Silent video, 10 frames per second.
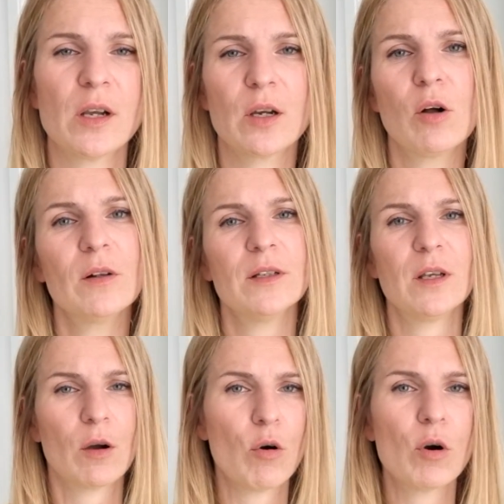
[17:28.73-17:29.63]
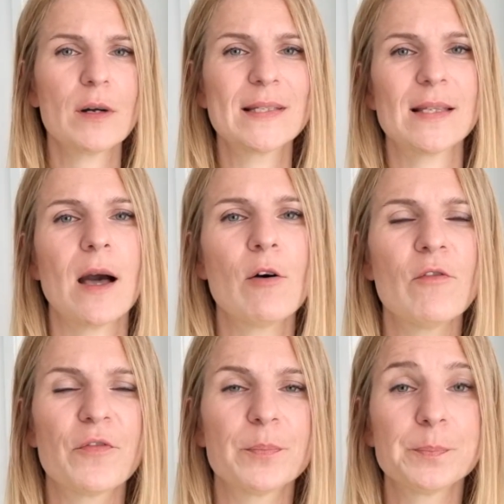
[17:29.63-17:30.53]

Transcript: I call it core self